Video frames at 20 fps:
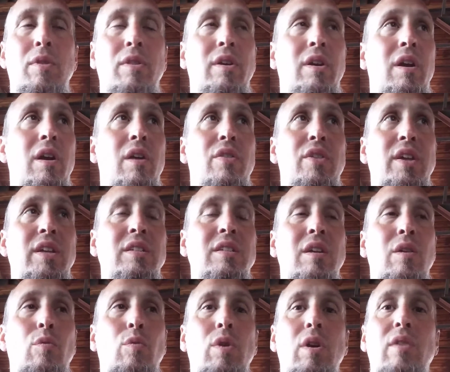There are things
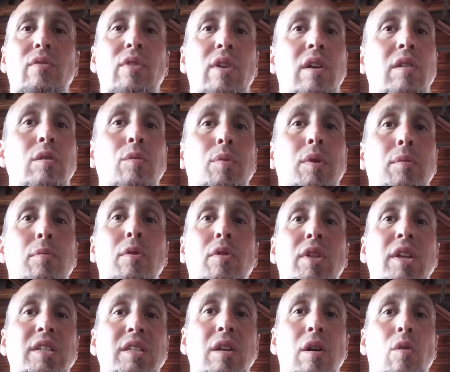that work for other people
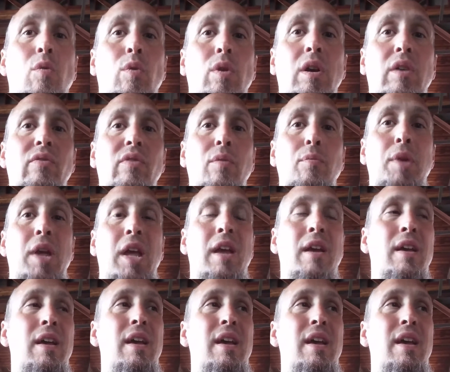that don't work for me.